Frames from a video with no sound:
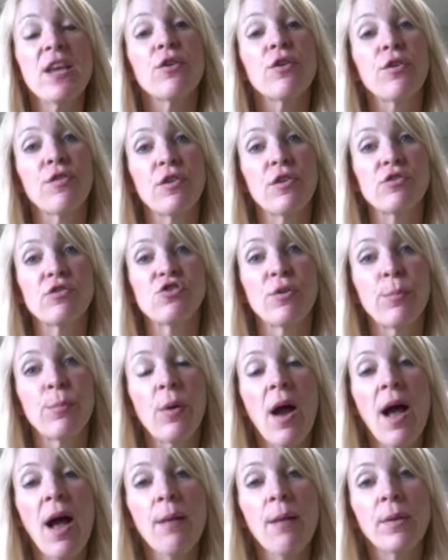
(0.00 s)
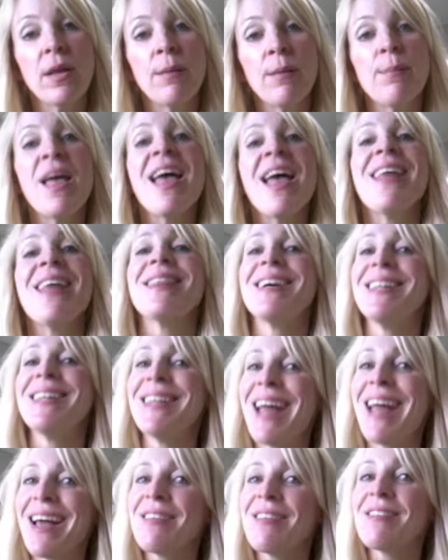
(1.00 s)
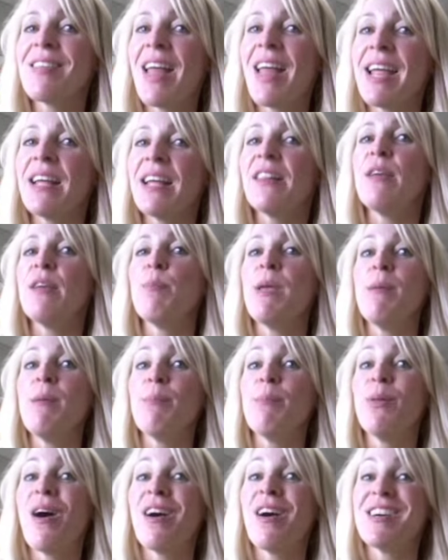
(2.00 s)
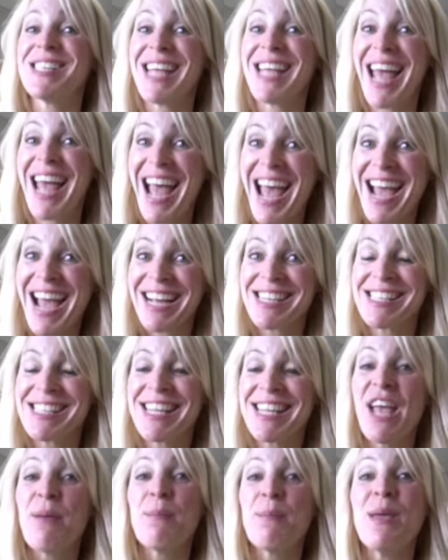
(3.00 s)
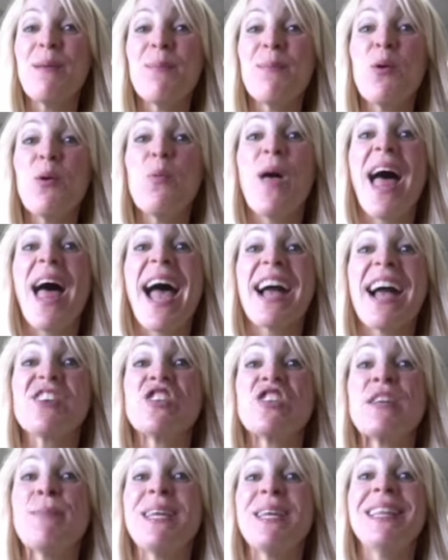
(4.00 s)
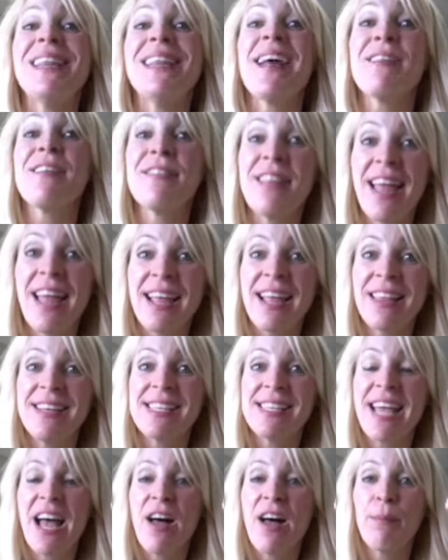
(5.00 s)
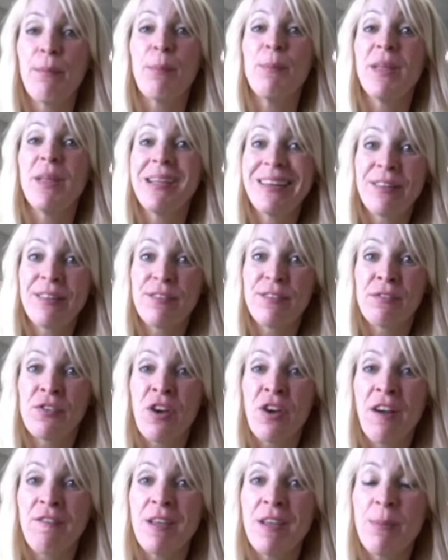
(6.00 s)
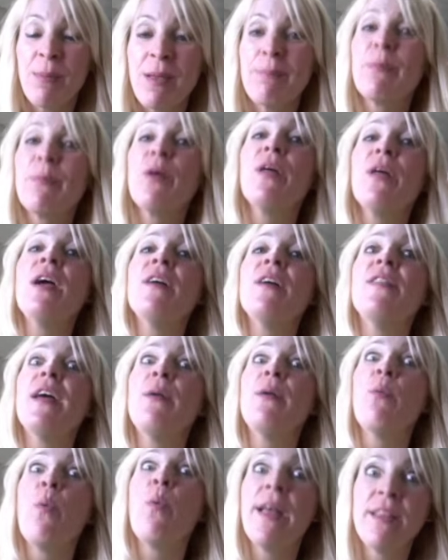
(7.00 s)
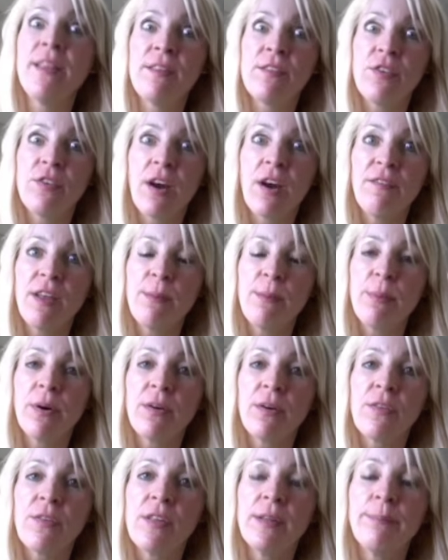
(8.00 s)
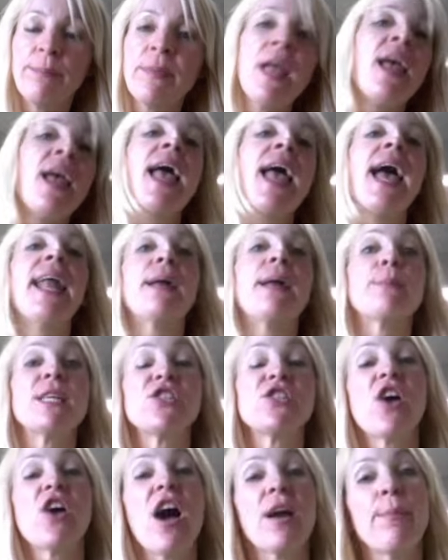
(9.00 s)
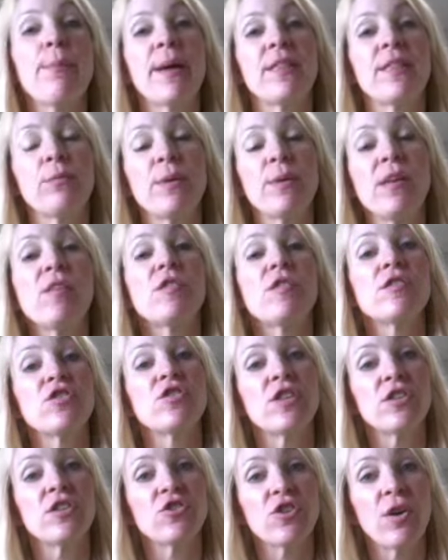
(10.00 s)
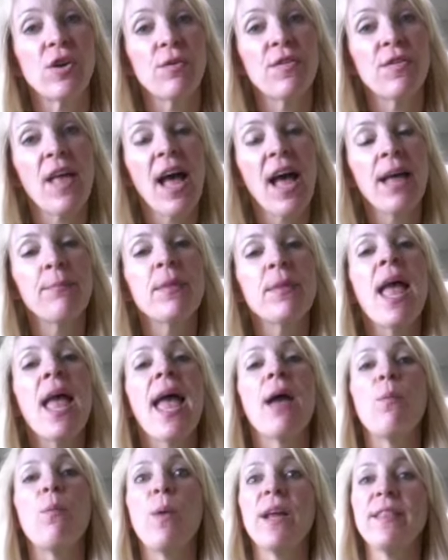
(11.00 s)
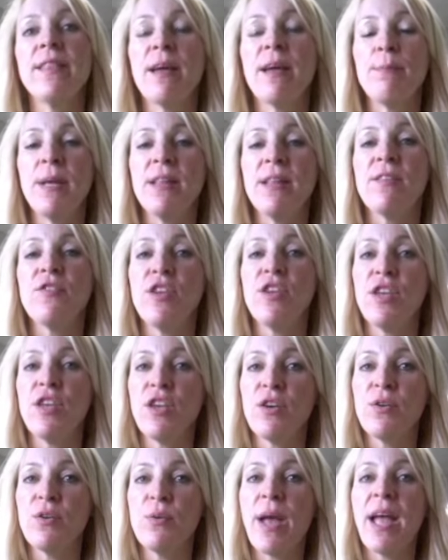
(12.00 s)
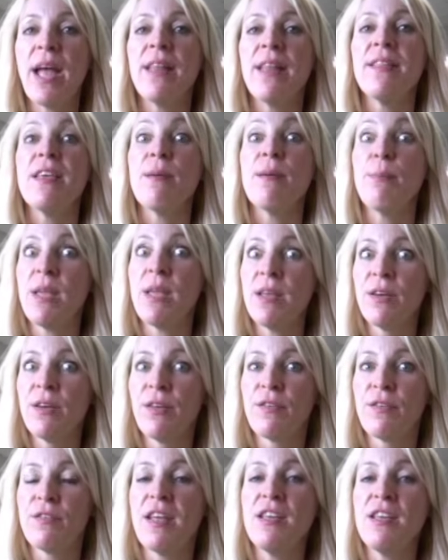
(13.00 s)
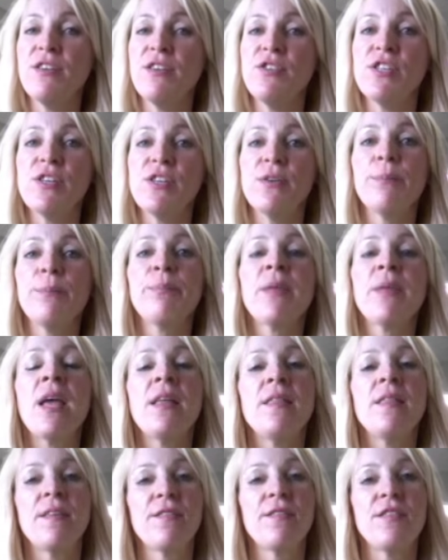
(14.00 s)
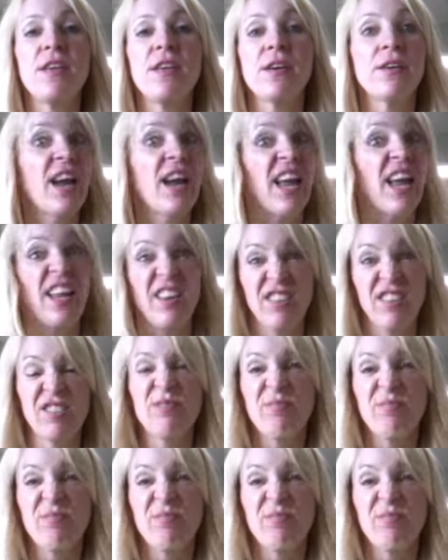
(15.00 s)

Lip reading: your social problem, the less likely people are to act. People will actually be less likely to help millions of starving people than one starving person. And I'm going to talk about the research that shows that and what that means to you and the appeals that you do this year and